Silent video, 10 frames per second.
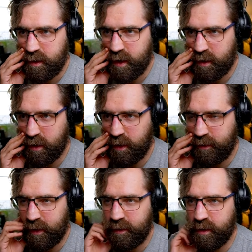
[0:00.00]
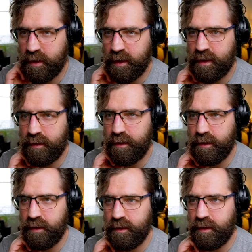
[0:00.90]
It could go to 5, it could go to the
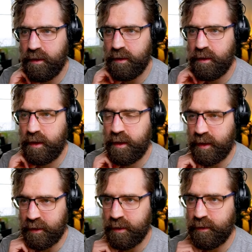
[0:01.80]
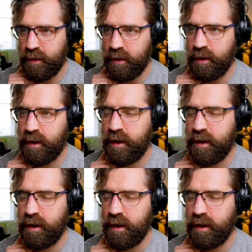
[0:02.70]
4. Yeah, to the 4.